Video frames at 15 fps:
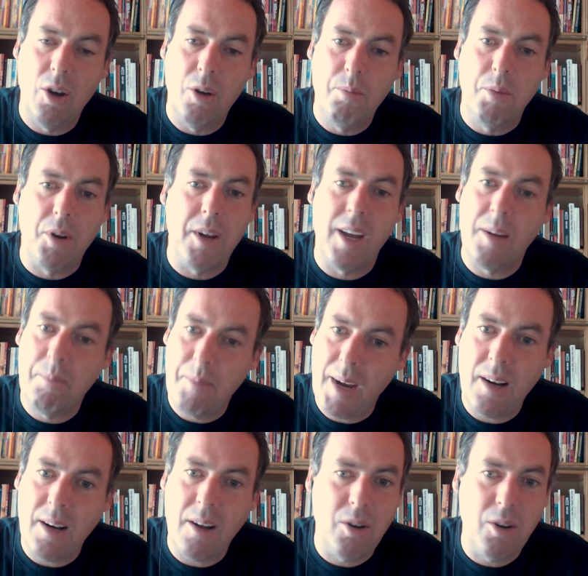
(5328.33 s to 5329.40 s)
But it may
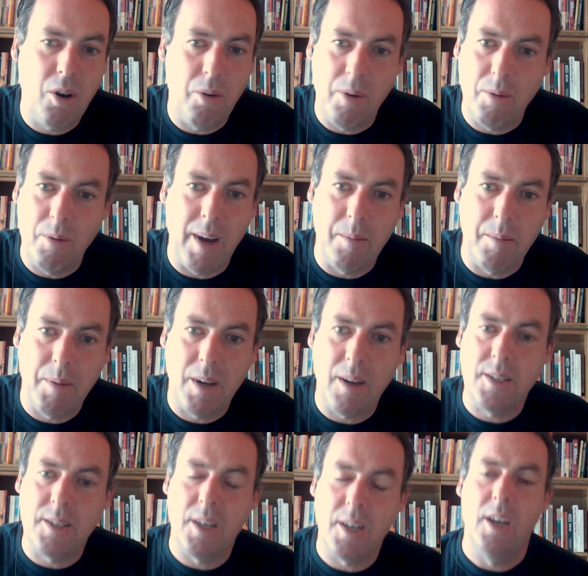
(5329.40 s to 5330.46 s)
not go away
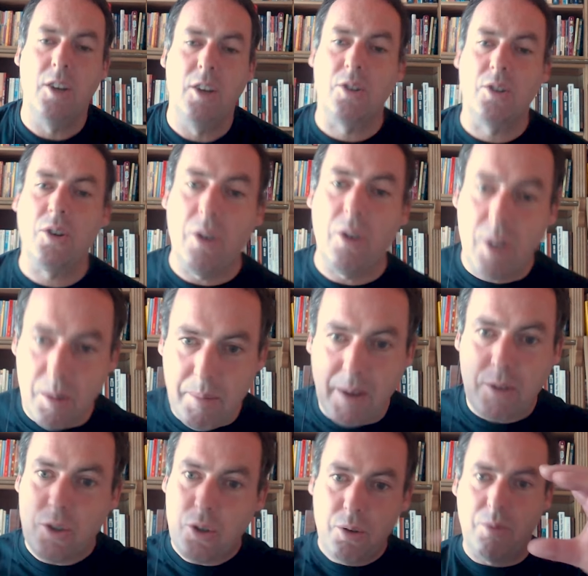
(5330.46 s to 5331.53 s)
because you're talking
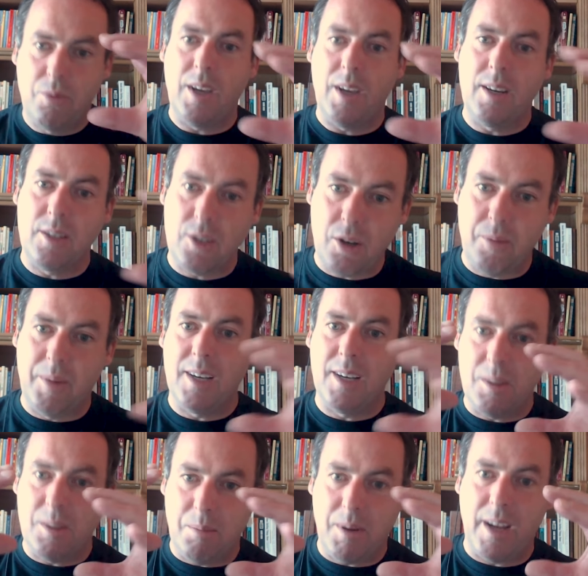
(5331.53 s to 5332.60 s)
about two things coming
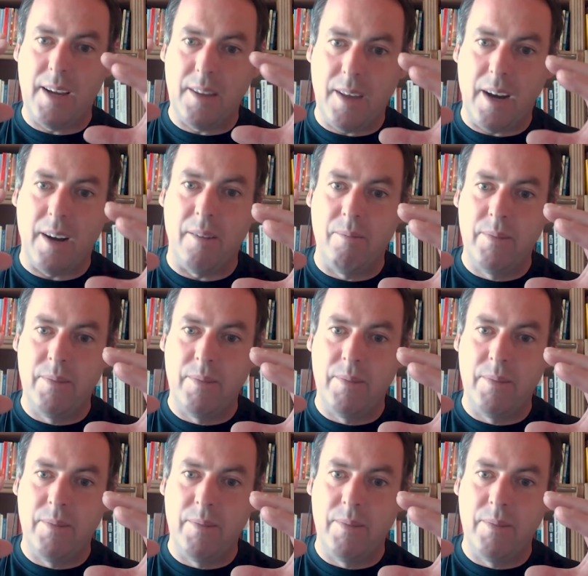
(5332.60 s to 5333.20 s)
into play there.